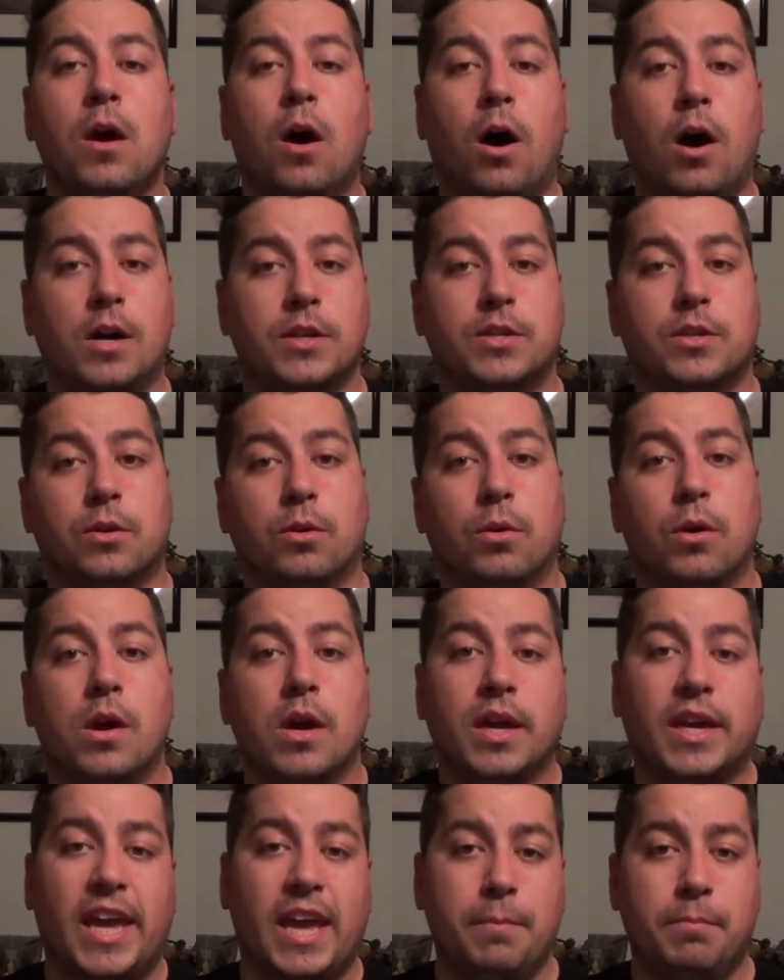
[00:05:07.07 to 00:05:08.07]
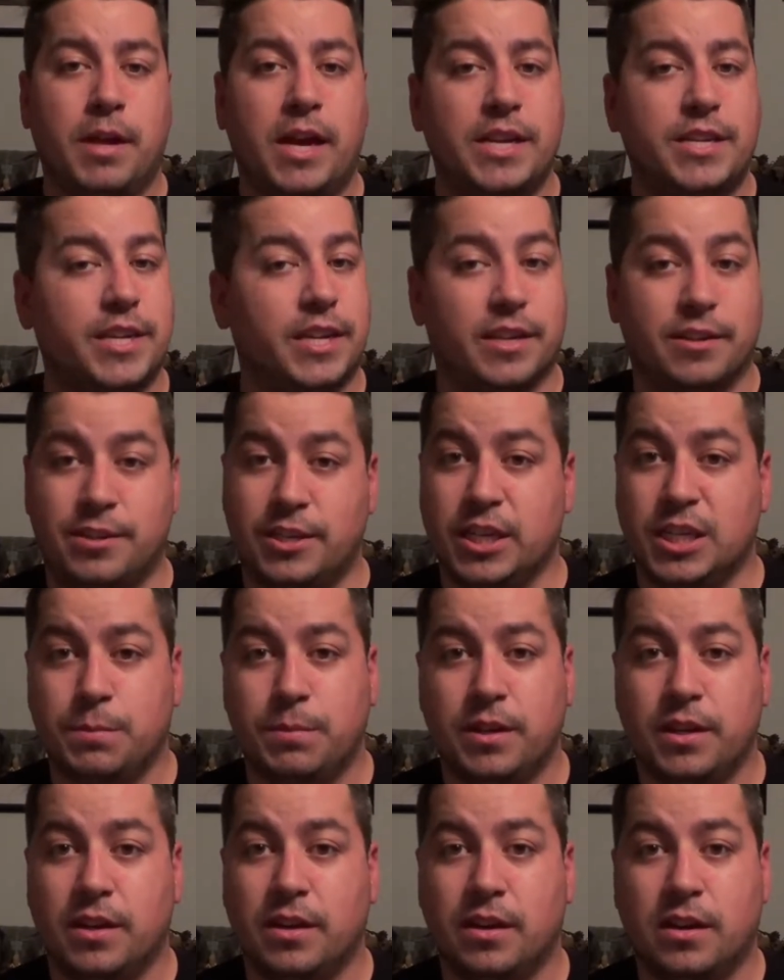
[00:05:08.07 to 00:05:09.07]
Also, Cate Blanchett, she's
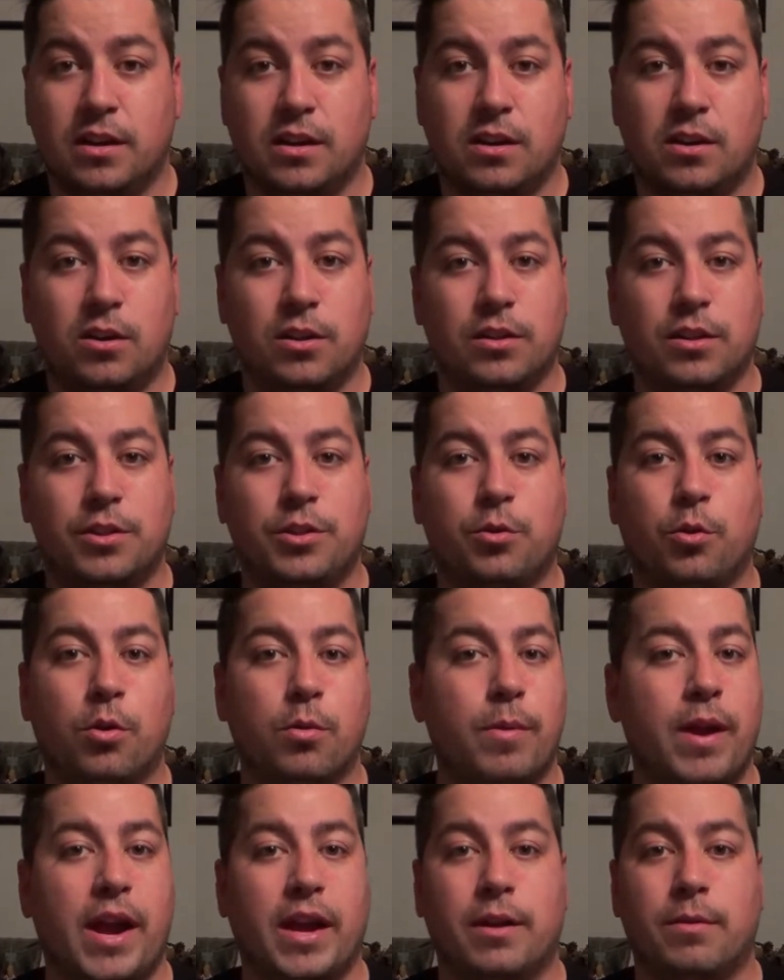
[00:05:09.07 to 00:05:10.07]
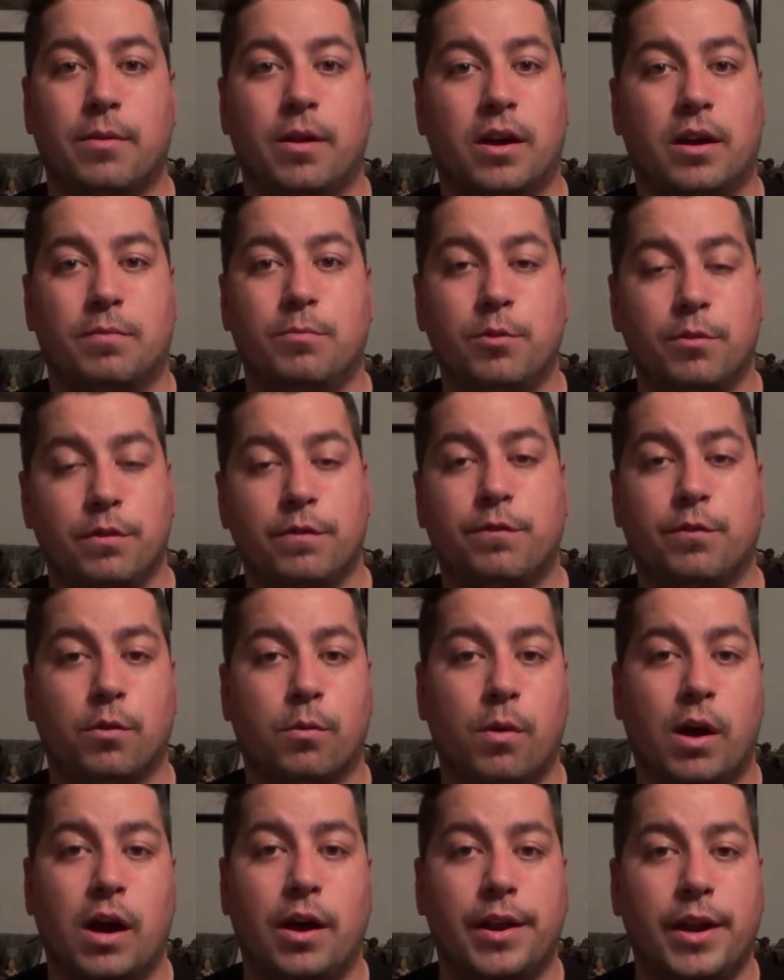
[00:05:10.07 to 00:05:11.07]
been uh, on the Thor Ragnarok movie for a
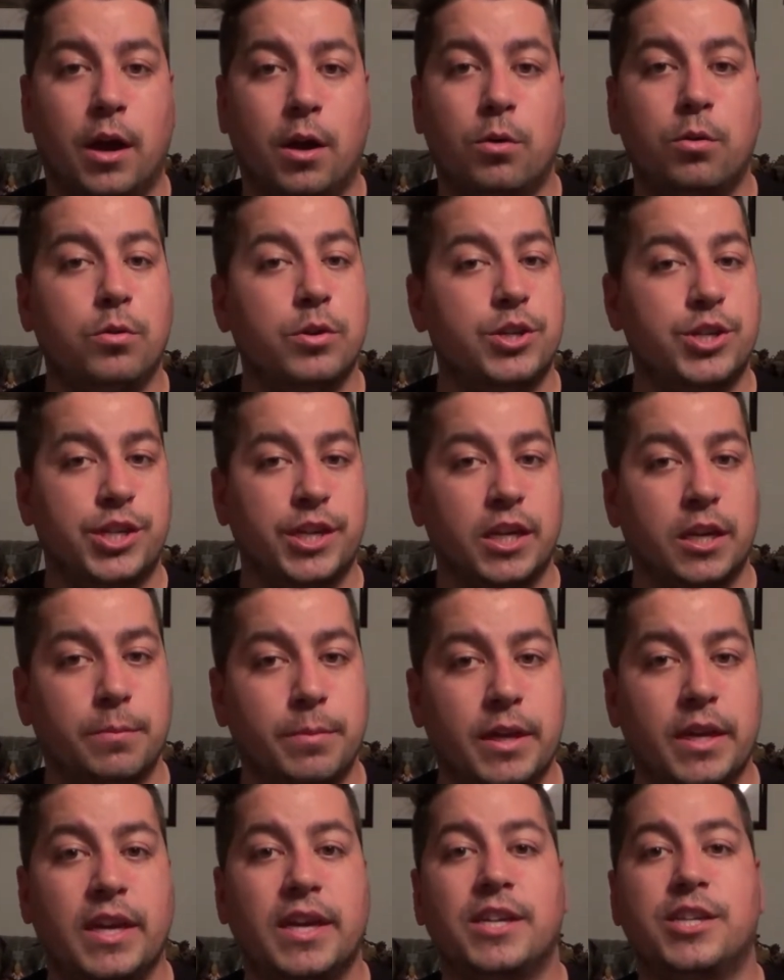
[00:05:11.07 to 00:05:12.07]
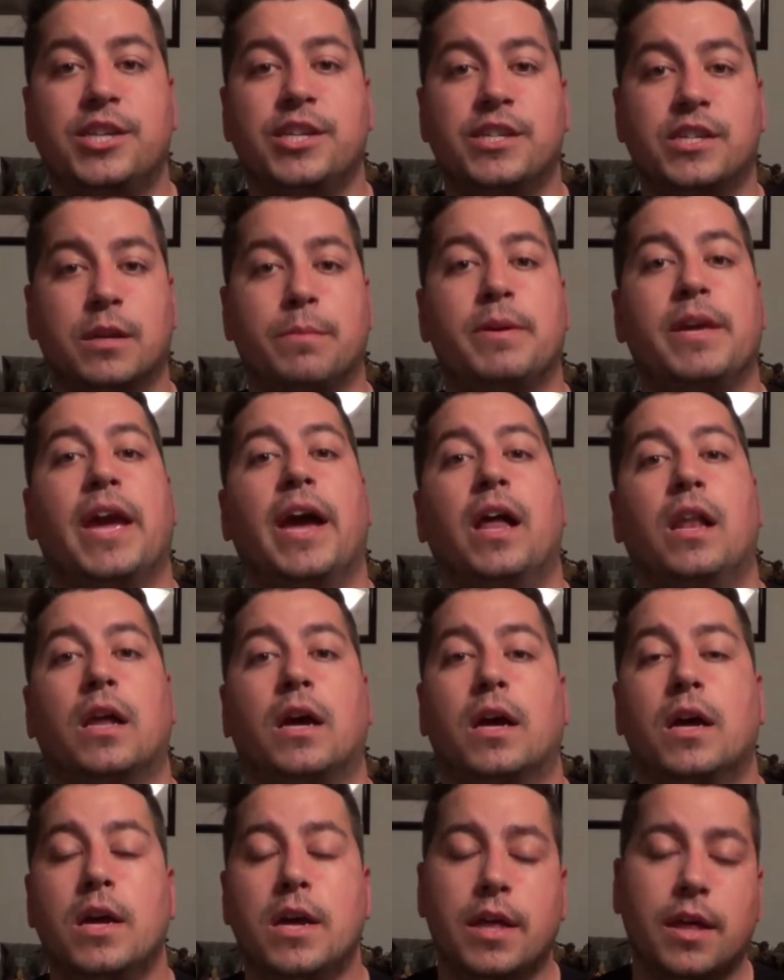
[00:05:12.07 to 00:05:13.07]
while now. Who is she gonna be? She's gonna be
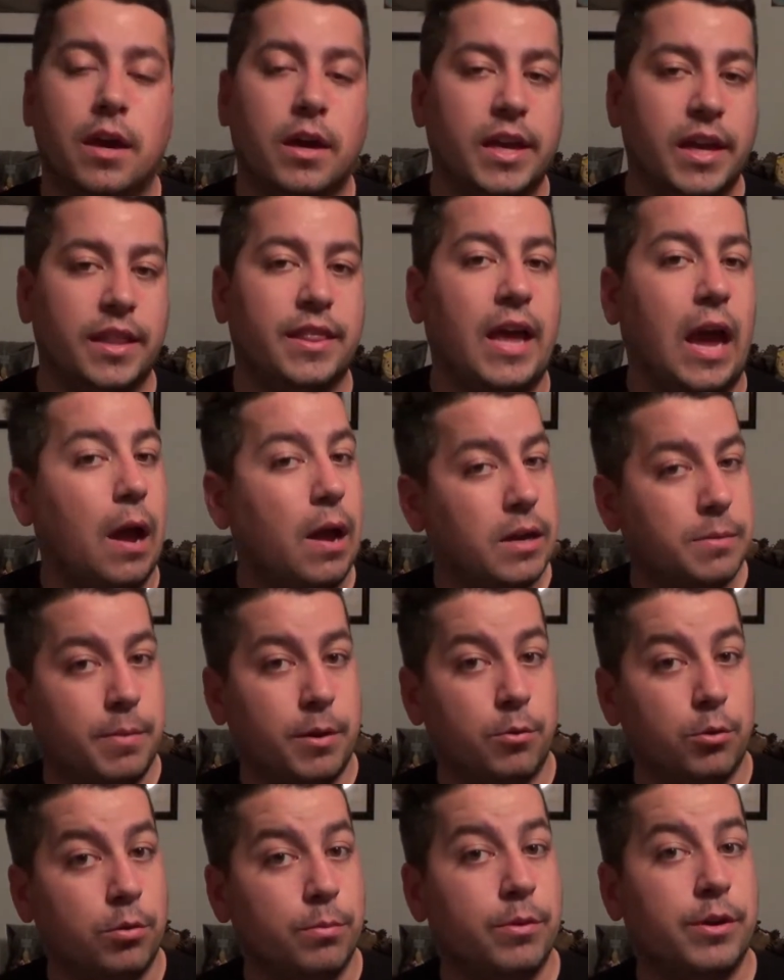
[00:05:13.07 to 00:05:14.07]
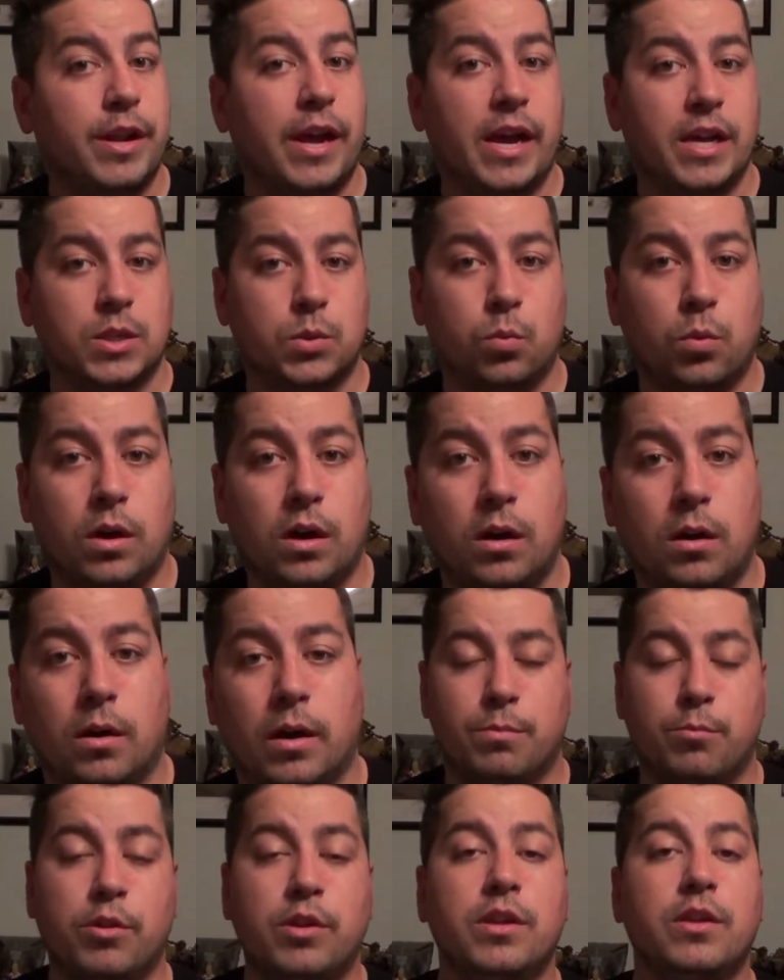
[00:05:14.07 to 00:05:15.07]
Hela. Again, that had been rumored as well.
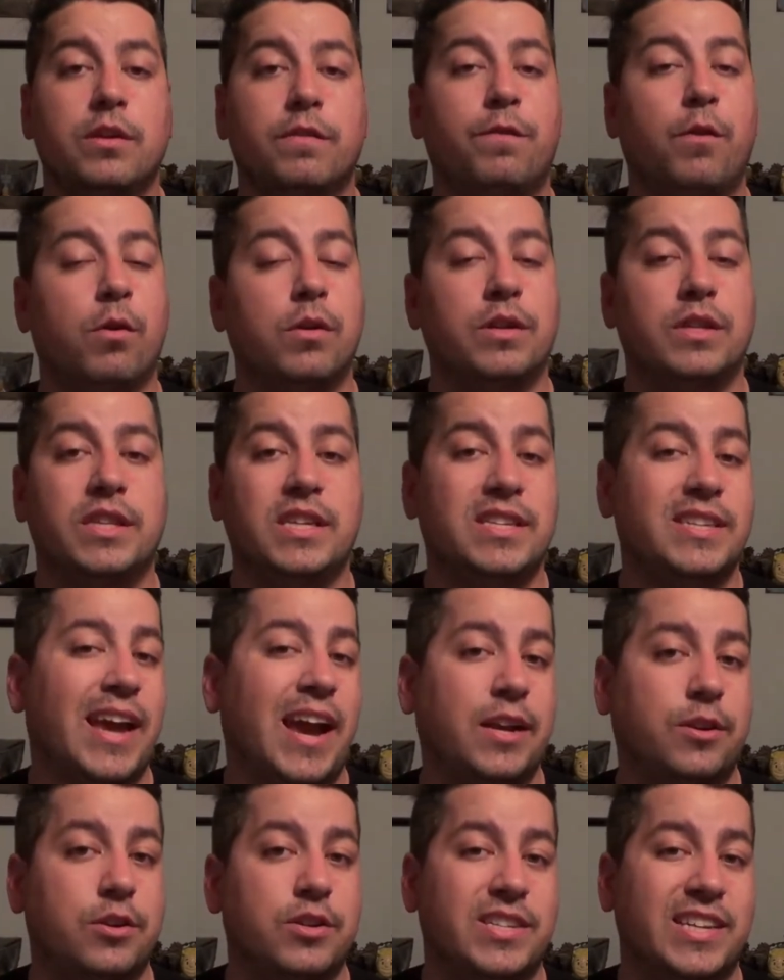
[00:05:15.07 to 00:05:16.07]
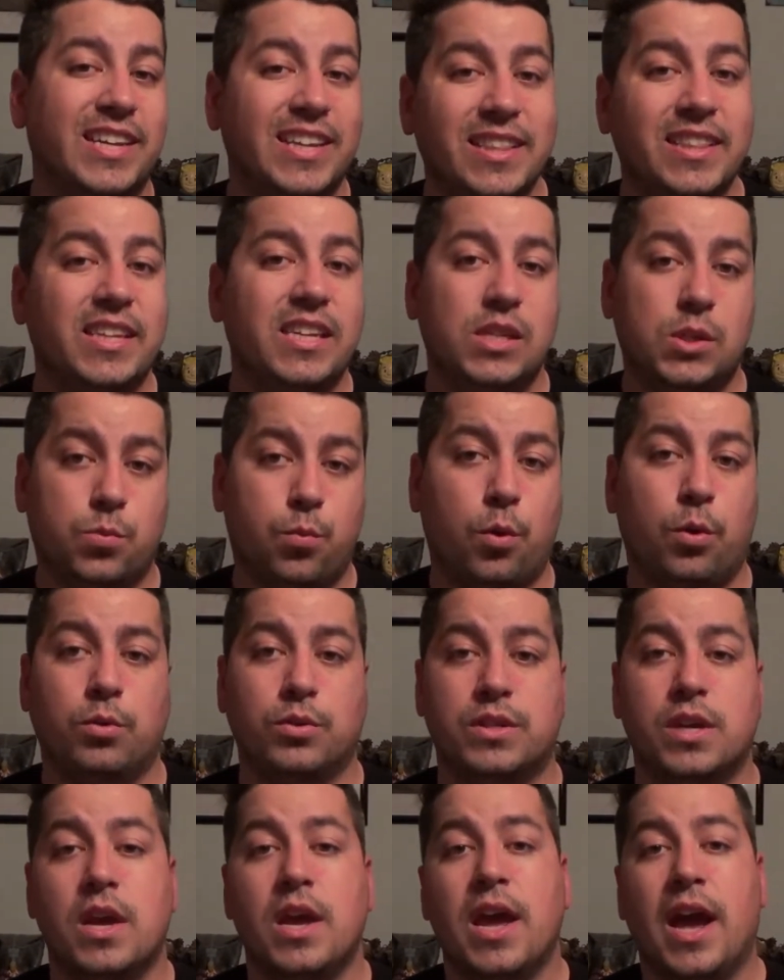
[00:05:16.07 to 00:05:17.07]
I'm really looking forward to these actors in these
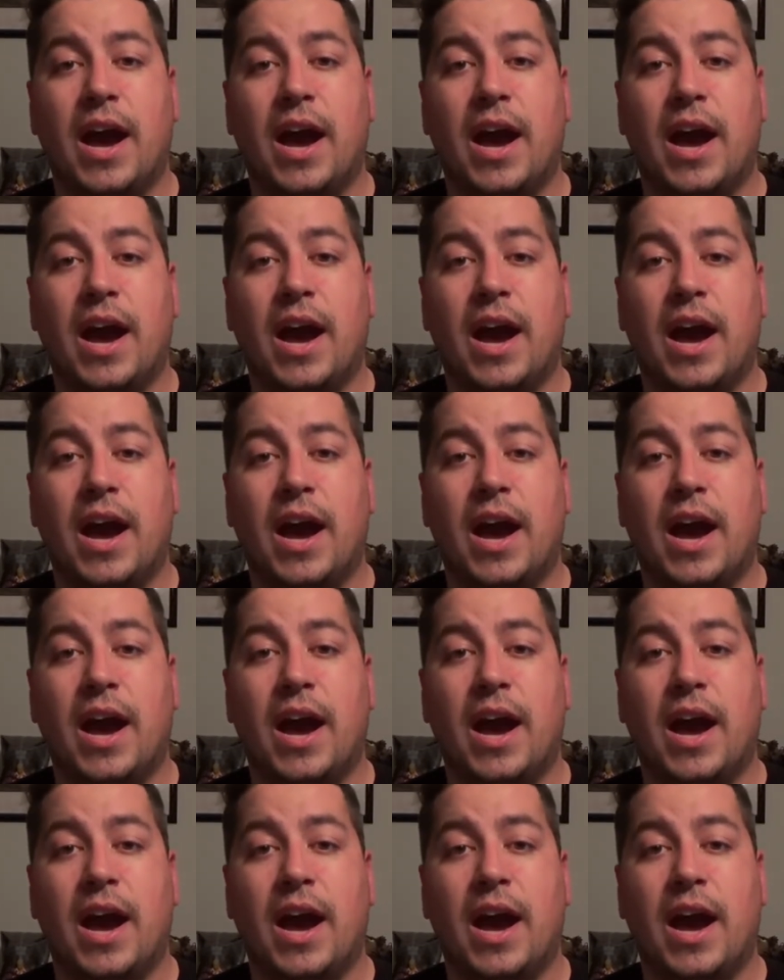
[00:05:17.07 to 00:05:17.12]
roles.